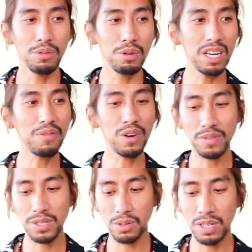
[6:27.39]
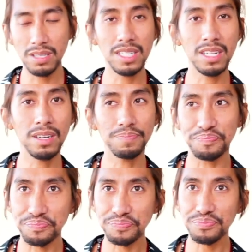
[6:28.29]
With the Four of Swords here,
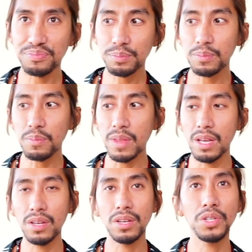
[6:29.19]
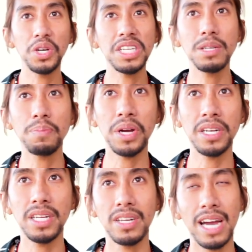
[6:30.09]
you're
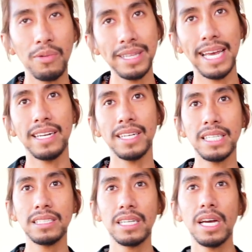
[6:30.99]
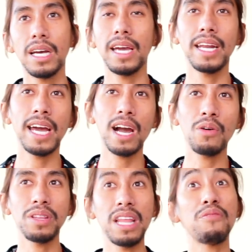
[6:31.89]
disappointed in how it ended and
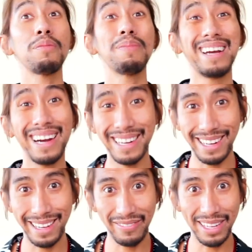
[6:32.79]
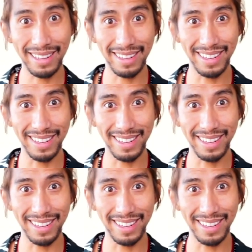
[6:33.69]
how it never begun, I feel.